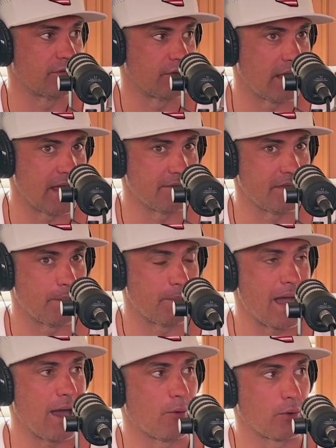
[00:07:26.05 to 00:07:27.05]
of their life, and the
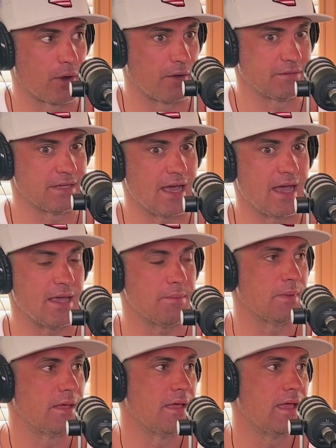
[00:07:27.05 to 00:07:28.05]
power of
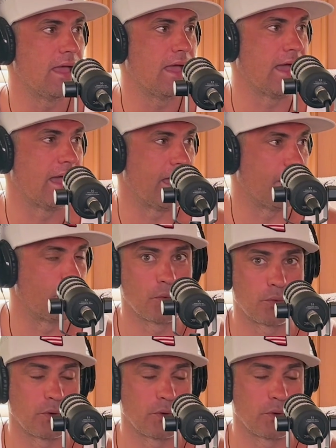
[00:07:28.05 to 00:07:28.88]
time with